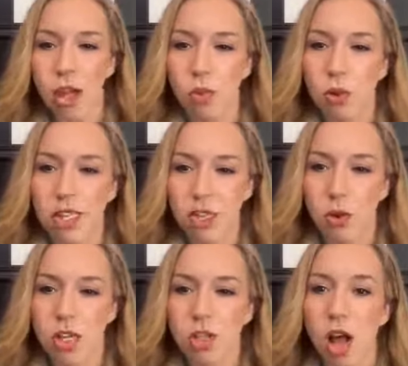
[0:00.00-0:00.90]
What is the
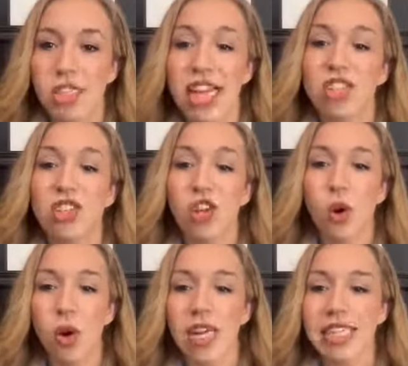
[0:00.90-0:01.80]
course called again? So the
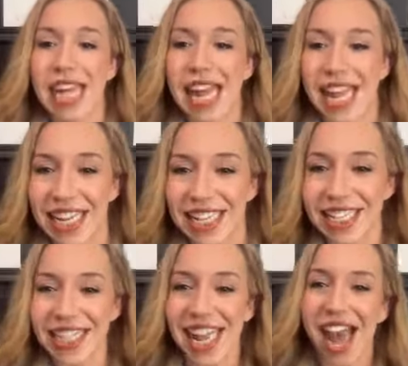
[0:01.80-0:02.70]
course is